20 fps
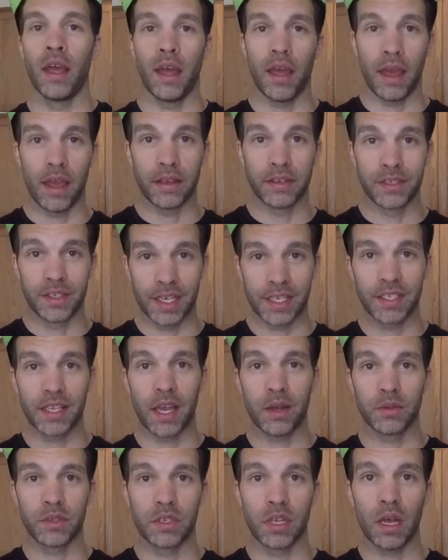a six
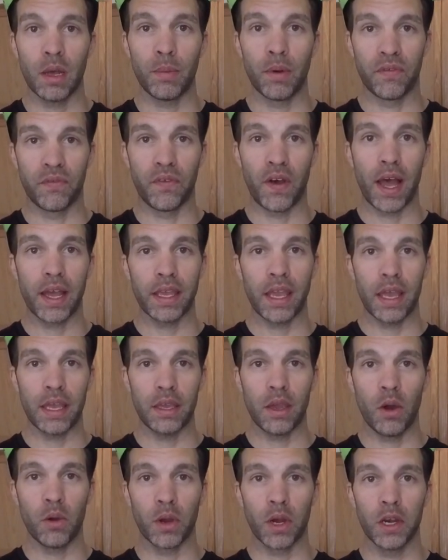ounce tub of Fage
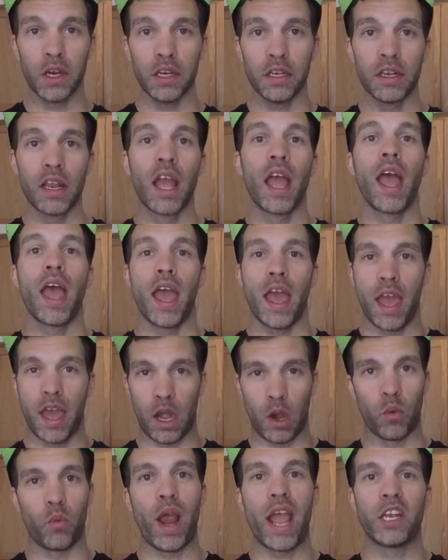yogurt
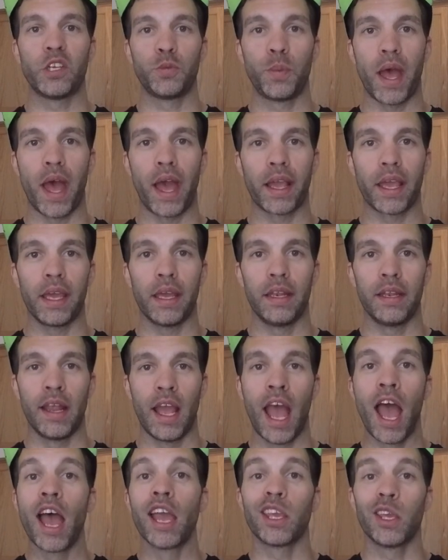and a ranch packet.
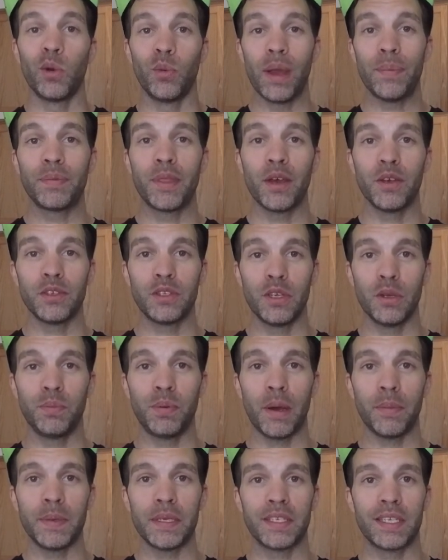You whip those two
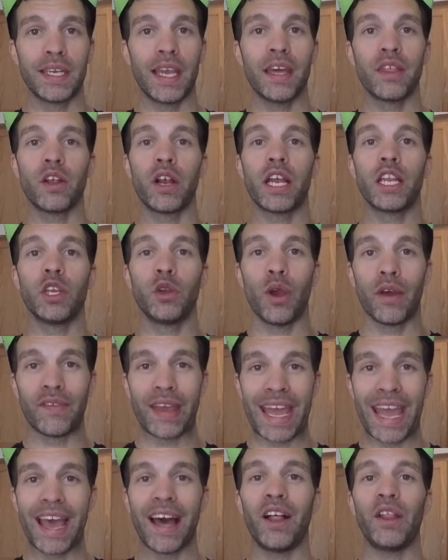puppies together and you have a
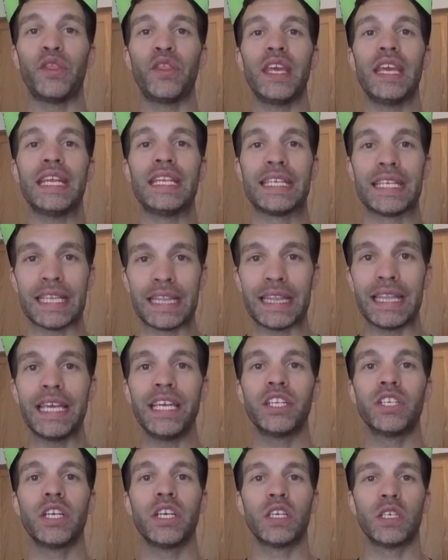healthy,
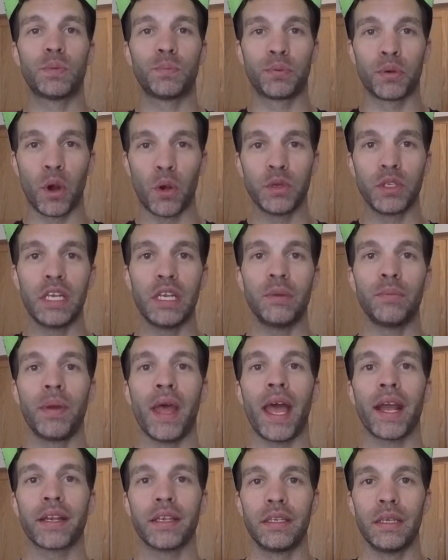delicious, protein
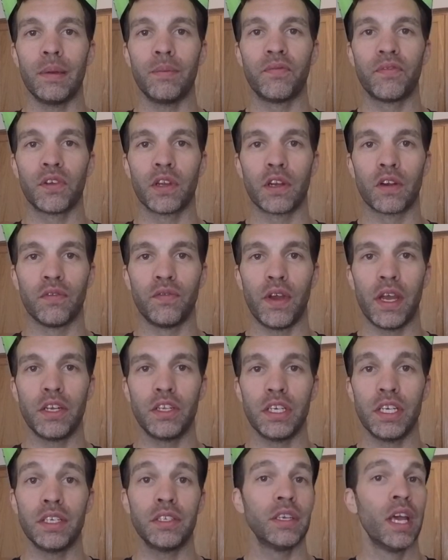packed dip for your
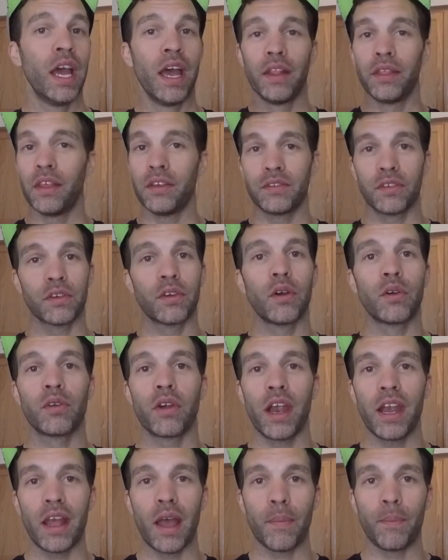veggies. This will go
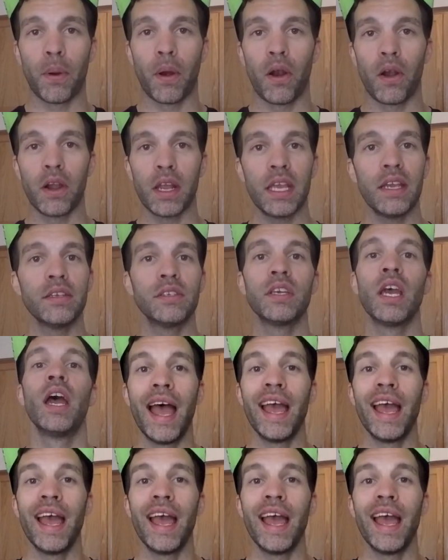great at parties.